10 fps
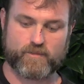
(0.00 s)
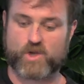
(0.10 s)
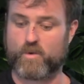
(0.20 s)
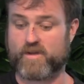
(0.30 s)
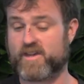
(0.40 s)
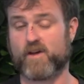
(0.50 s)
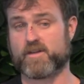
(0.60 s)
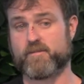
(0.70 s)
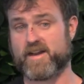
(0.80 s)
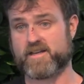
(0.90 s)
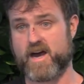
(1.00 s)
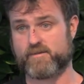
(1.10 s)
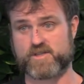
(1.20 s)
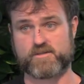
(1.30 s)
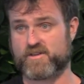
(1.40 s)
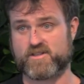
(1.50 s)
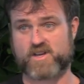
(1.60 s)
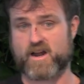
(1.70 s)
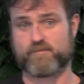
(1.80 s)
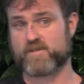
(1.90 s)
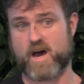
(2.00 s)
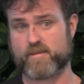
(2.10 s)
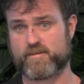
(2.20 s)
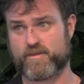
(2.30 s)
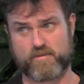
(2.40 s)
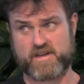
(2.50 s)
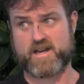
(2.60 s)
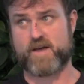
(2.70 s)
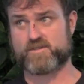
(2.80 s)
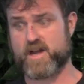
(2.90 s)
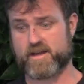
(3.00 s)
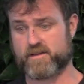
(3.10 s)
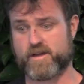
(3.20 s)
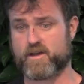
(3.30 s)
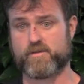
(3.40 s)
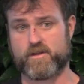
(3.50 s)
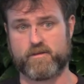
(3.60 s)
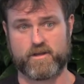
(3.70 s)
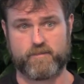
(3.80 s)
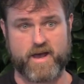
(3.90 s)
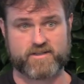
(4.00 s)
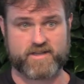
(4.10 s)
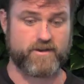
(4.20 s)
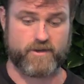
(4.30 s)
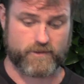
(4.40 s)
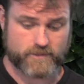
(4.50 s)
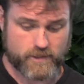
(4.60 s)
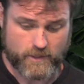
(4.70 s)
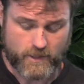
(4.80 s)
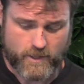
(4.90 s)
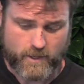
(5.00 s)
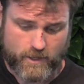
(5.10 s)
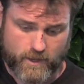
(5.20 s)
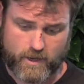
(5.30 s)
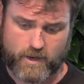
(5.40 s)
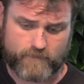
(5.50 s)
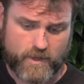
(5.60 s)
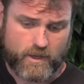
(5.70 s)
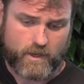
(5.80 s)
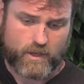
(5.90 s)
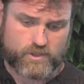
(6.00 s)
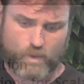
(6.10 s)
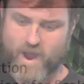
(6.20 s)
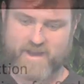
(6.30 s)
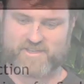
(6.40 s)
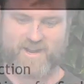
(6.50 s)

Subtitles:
So we've killed it many times. It's come up 3 times that I can think of in the past 10 years. So why is